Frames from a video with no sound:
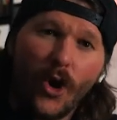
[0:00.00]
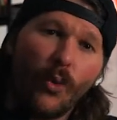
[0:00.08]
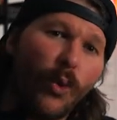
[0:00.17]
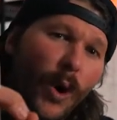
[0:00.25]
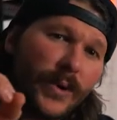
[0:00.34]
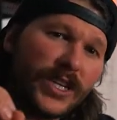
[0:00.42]

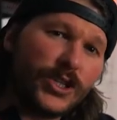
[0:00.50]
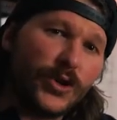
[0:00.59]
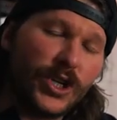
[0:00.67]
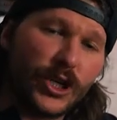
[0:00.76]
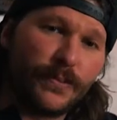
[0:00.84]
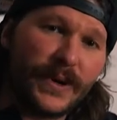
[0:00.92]
What would it
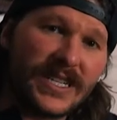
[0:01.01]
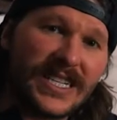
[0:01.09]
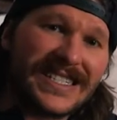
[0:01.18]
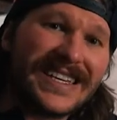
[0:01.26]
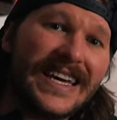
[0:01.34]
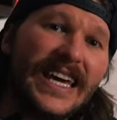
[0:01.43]
do to your
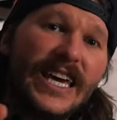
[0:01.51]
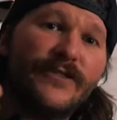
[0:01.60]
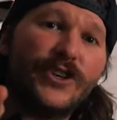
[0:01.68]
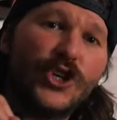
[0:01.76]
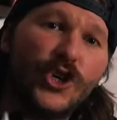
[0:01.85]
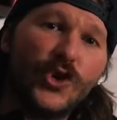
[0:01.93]
business if
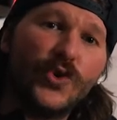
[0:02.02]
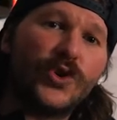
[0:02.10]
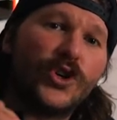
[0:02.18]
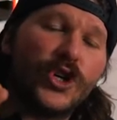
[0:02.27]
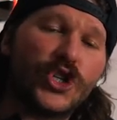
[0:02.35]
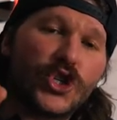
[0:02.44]
you
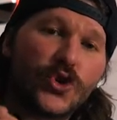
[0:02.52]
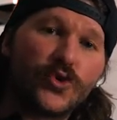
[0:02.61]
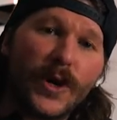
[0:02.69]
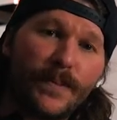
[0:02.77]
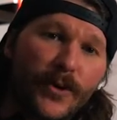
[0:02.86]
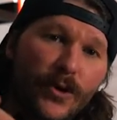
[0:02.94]
could
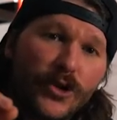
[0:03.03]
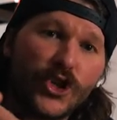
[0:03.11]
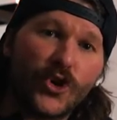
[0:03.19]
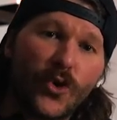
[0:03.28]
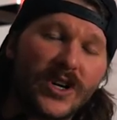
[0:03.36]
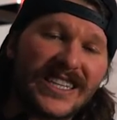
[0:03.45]
triple
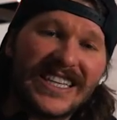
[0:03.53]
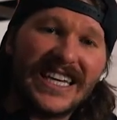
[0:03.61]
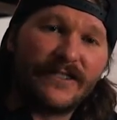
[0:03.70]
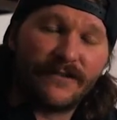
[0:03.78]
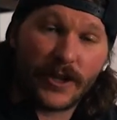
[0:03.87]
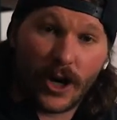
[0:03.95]
your
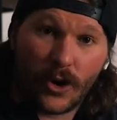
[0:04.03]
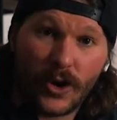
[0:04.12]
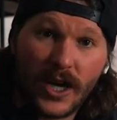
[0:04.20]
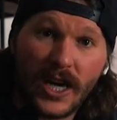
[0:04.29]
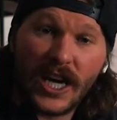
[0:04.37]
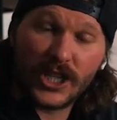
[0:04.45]
lead flow
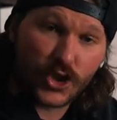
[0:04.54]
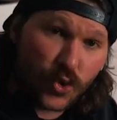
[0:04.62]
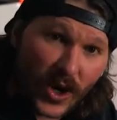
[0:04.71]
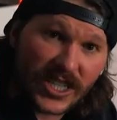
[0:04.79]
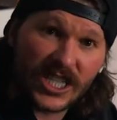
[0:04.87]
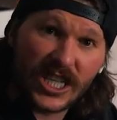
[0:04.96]
in
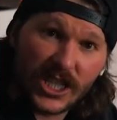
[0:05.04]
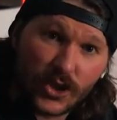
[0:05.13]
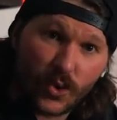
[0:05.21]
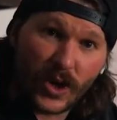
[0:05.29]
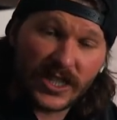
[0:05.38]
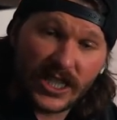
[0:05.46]

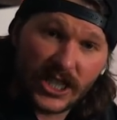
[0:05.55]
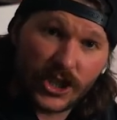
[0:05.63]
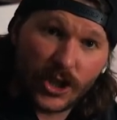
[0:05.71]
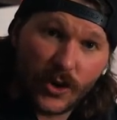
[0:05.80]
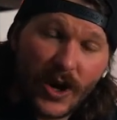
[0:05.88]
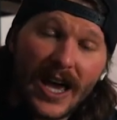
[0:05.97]

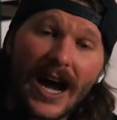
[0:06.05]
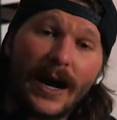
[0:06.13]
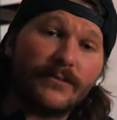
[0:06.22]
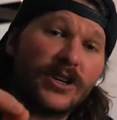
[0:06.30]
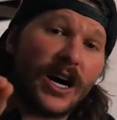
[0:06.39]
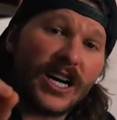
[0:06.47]
2022.
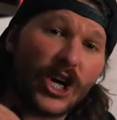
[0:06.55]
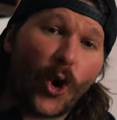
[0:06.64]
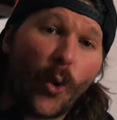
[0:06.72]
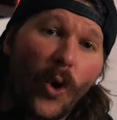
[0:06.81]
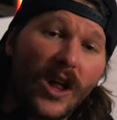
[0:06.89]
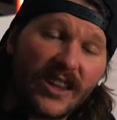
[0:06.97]
I'm talking
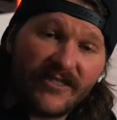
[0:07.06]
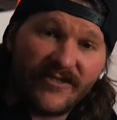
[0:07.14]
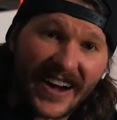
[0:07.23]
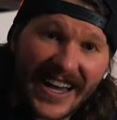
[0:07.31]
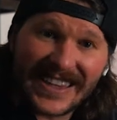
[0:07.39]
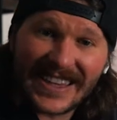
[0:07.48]

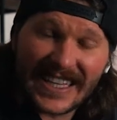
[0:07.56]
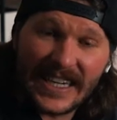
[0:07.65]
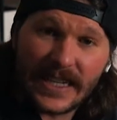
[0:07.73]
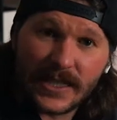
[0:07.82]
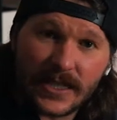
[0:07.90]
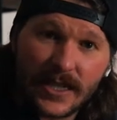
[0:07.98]
qualified
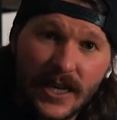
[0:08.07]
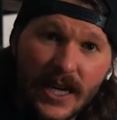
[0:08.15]
leads.